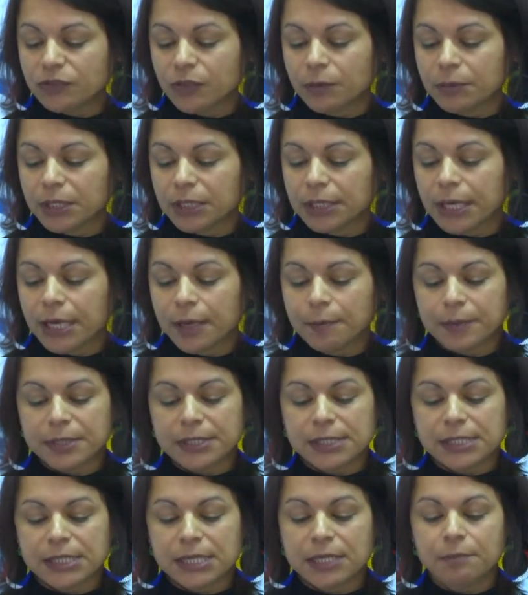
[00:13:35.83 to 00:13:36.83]
from the Cape
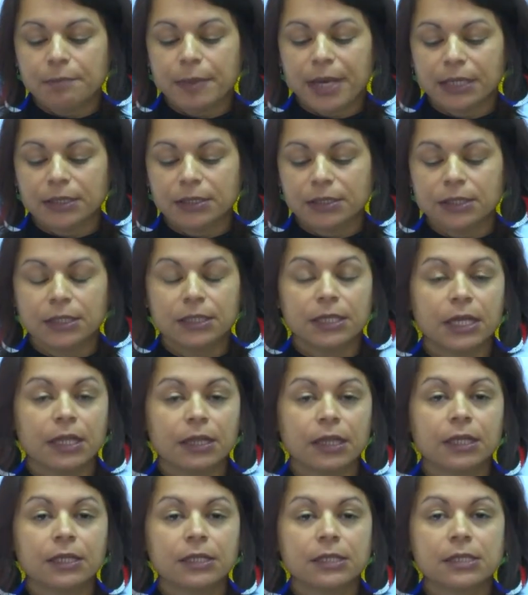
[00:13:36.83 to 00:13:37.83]
and sent back to the
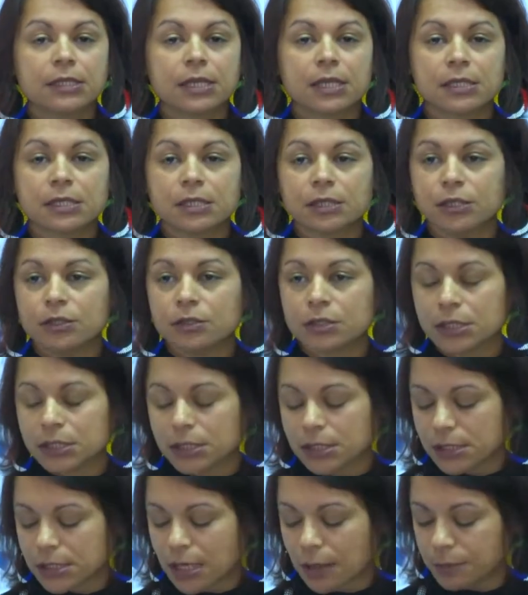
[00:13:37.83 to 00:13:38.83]
Netherlands as a
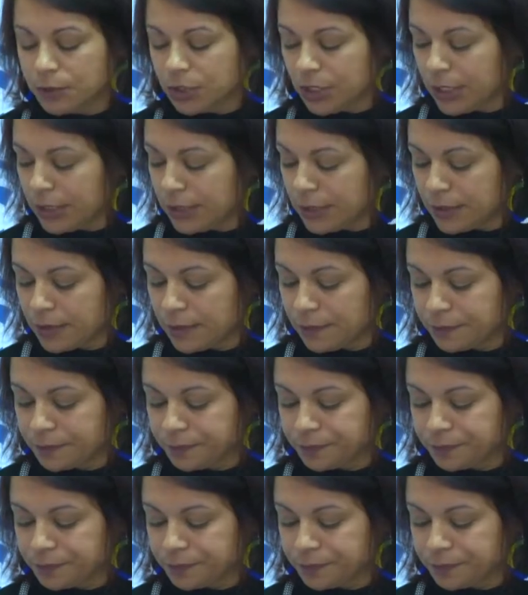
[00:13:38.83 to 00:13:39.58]
useless subject.